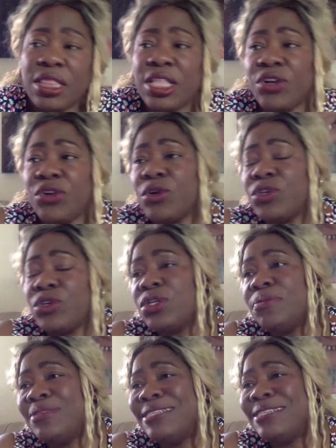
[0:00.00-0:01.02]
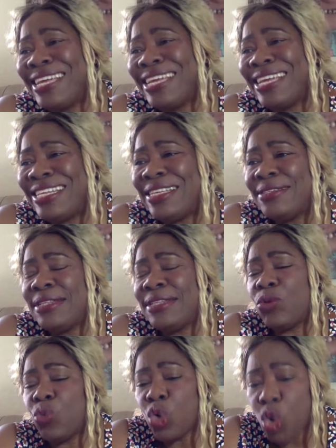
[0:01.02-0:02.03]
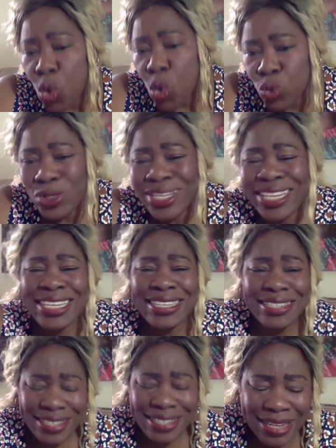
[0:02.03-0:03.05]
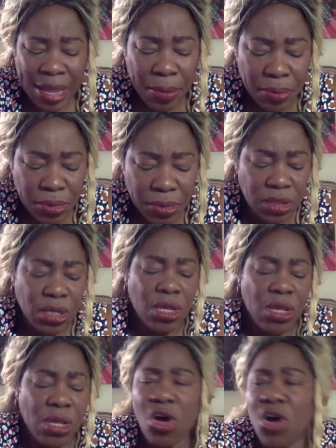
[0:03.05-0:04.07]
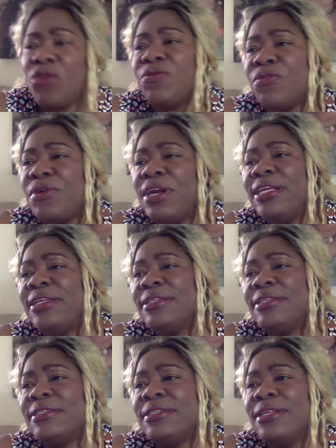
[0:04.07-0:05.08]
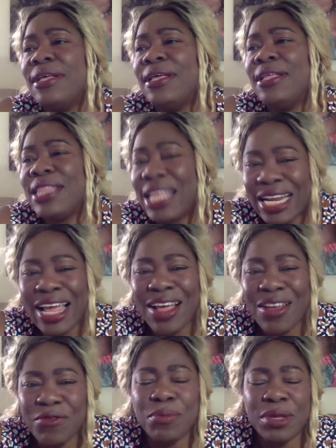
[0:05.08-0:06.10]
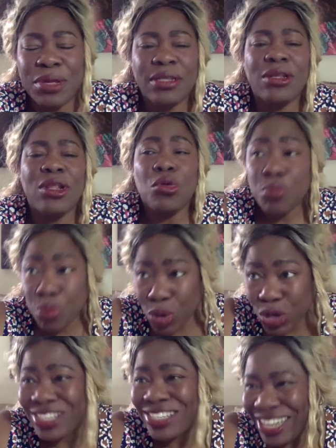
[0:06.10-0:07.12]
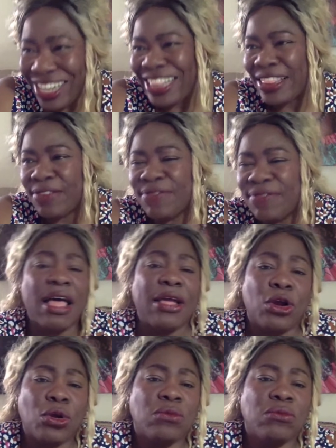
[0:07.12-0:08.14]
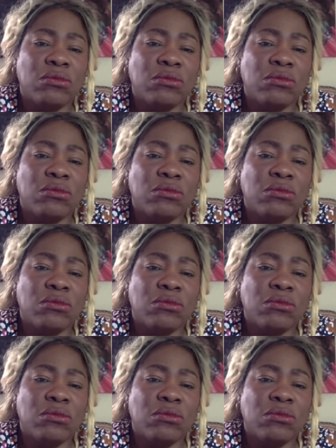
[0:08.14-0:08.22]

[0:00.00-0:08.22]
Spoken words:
There are some deities that will only accept offerings that have been put in the fire.